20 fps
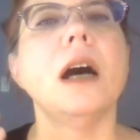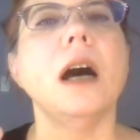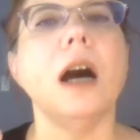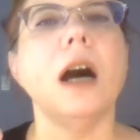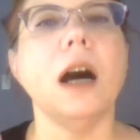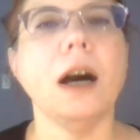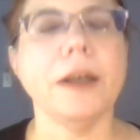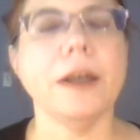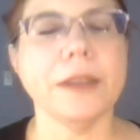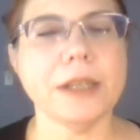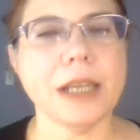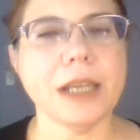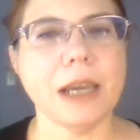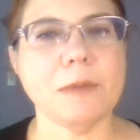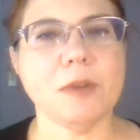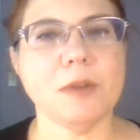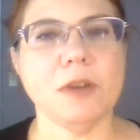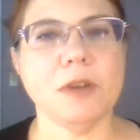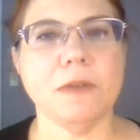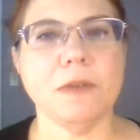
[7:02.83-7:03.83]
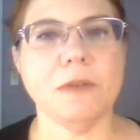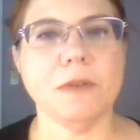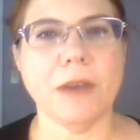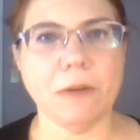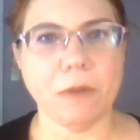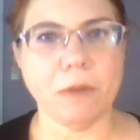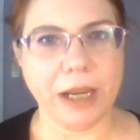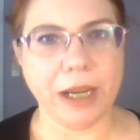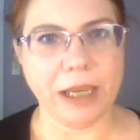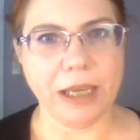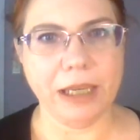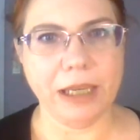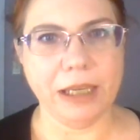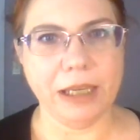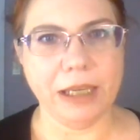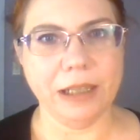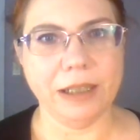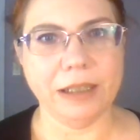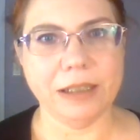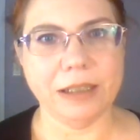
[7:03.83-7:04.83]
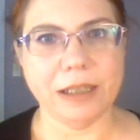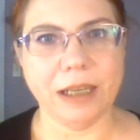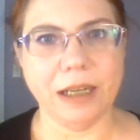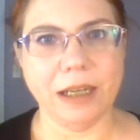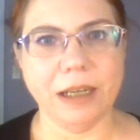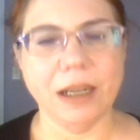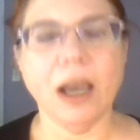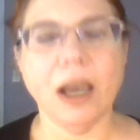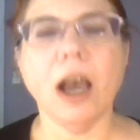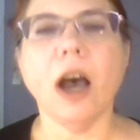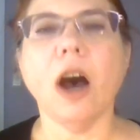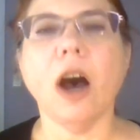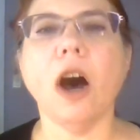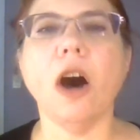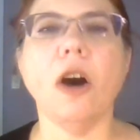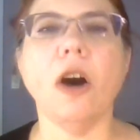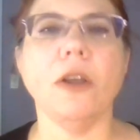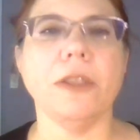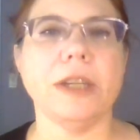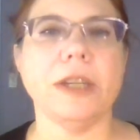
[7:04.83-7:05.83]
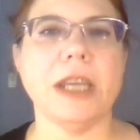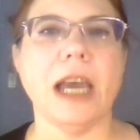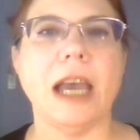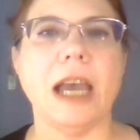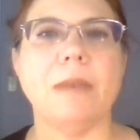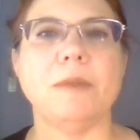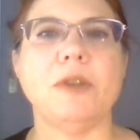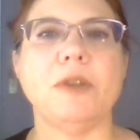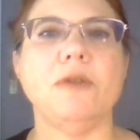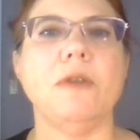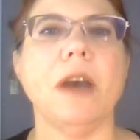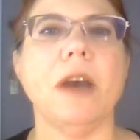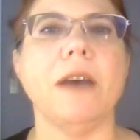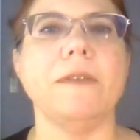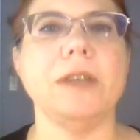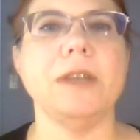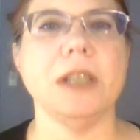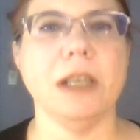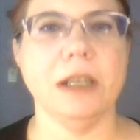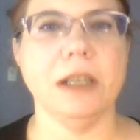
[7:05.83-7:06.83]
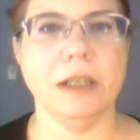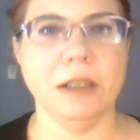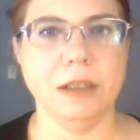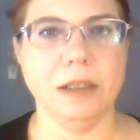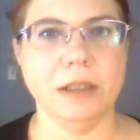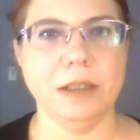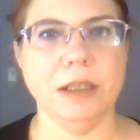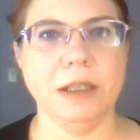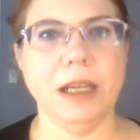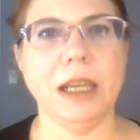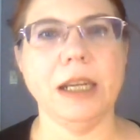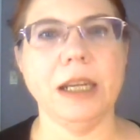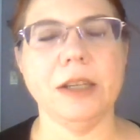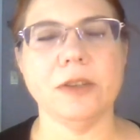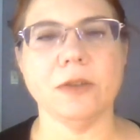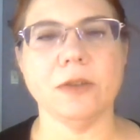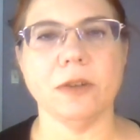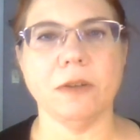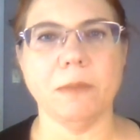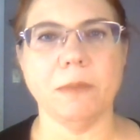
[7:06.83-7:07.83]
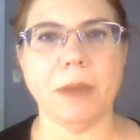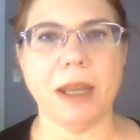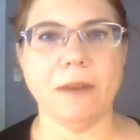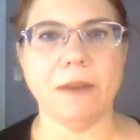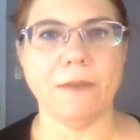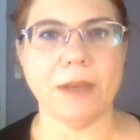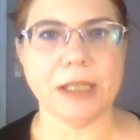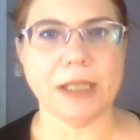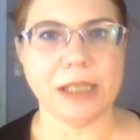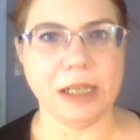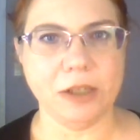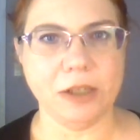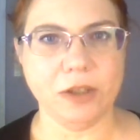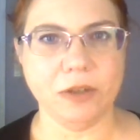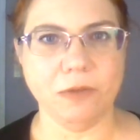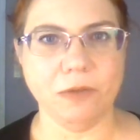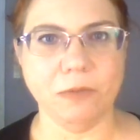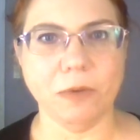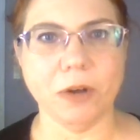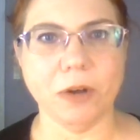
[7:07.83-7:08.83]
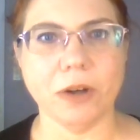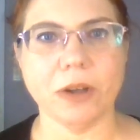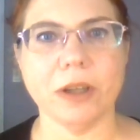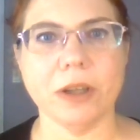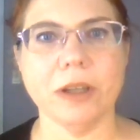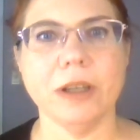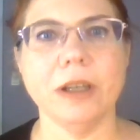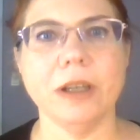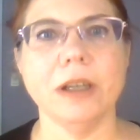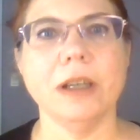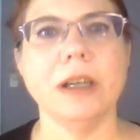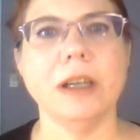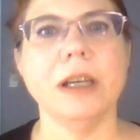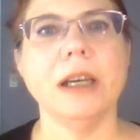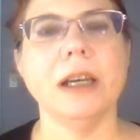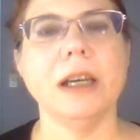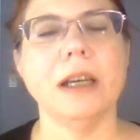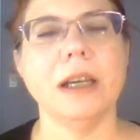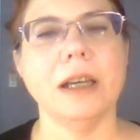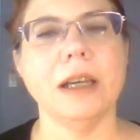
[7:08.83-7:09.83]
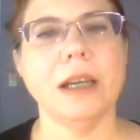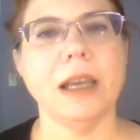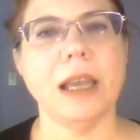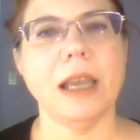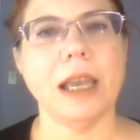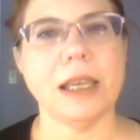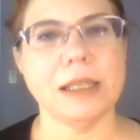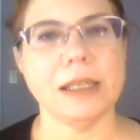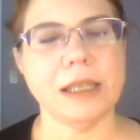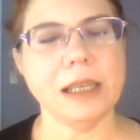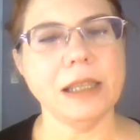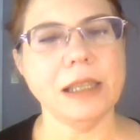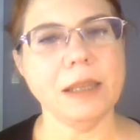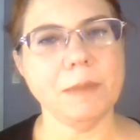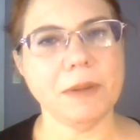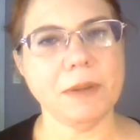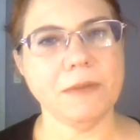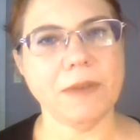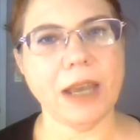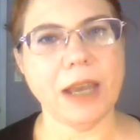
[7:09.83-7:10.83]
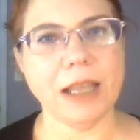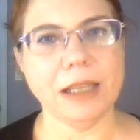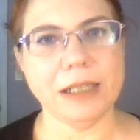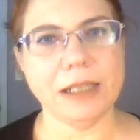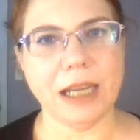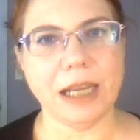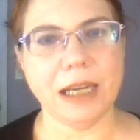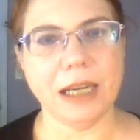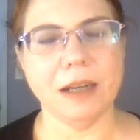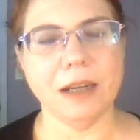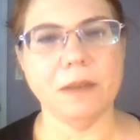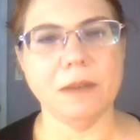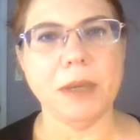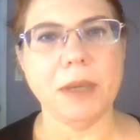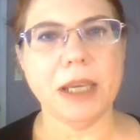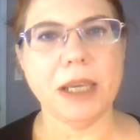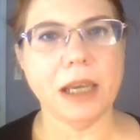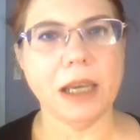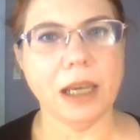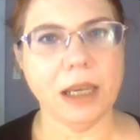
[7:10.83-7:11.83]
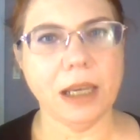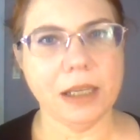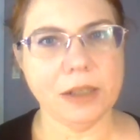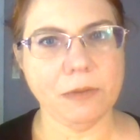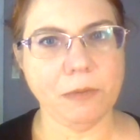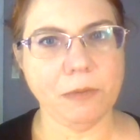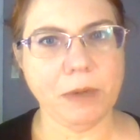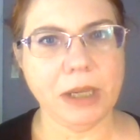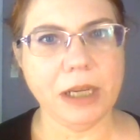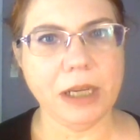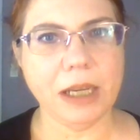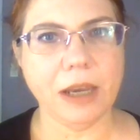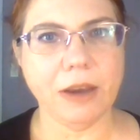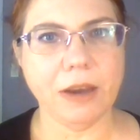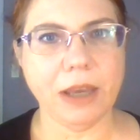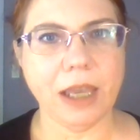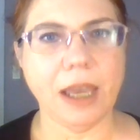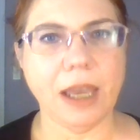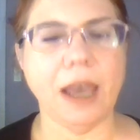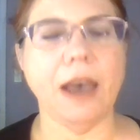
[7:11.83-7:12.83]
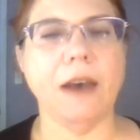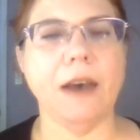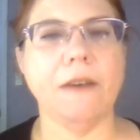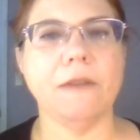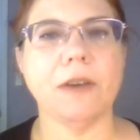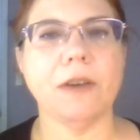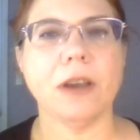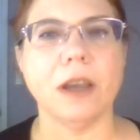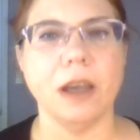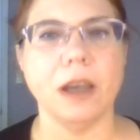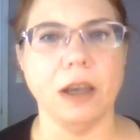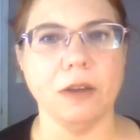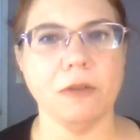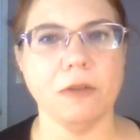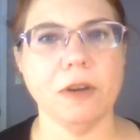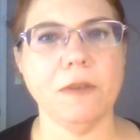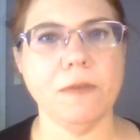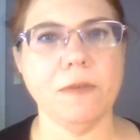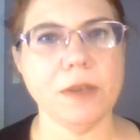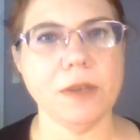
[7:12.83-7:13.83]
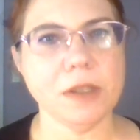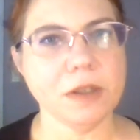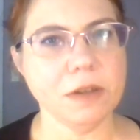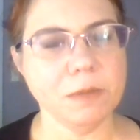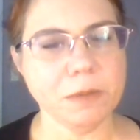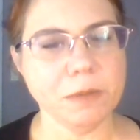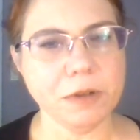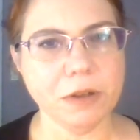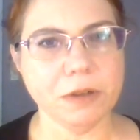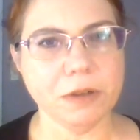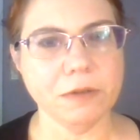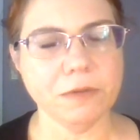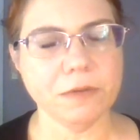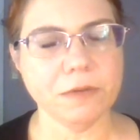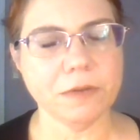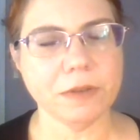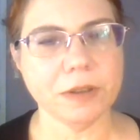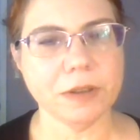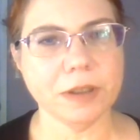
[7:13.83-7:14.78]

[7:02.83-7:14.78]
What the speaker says: All the times you've had Reiki healing done. All the times you have done any sort of manifestation work has suddenly been validated because we now have concrete physical proof